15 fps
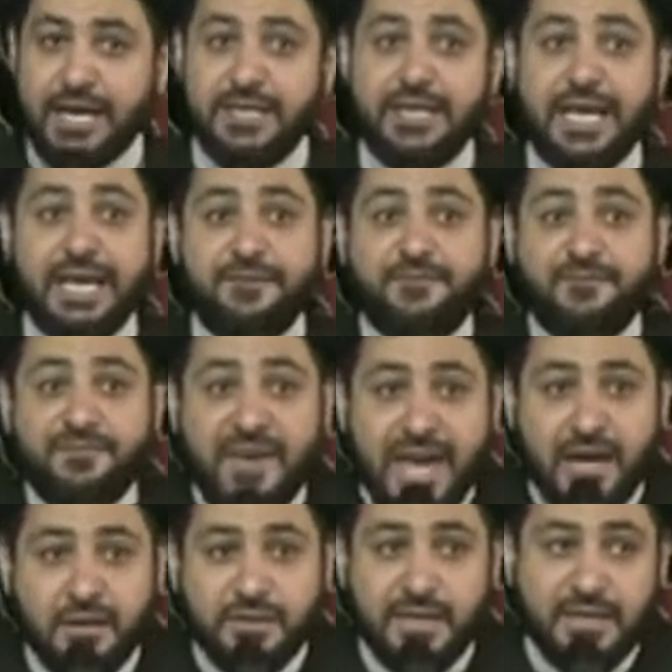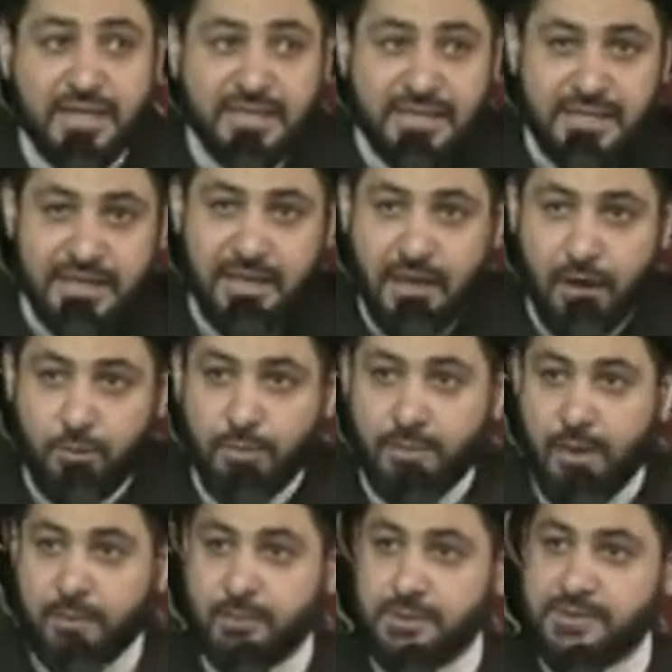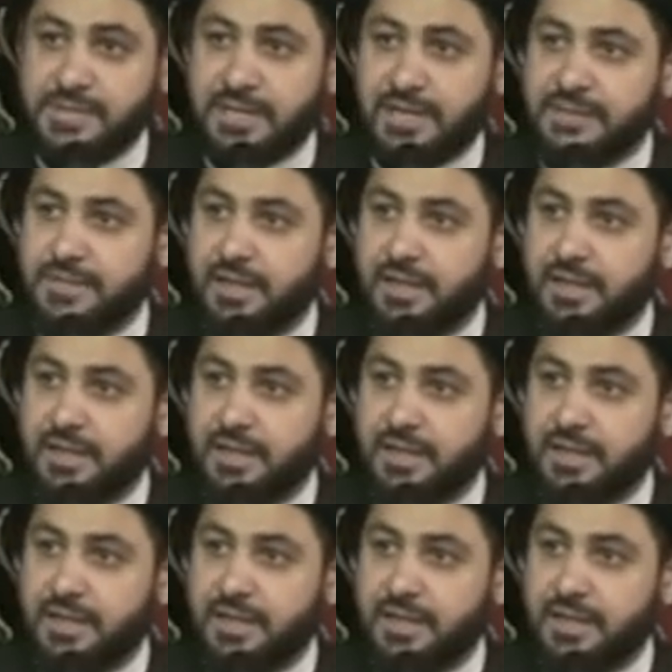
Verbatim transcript: they failed and they didn't help Imam Hussein.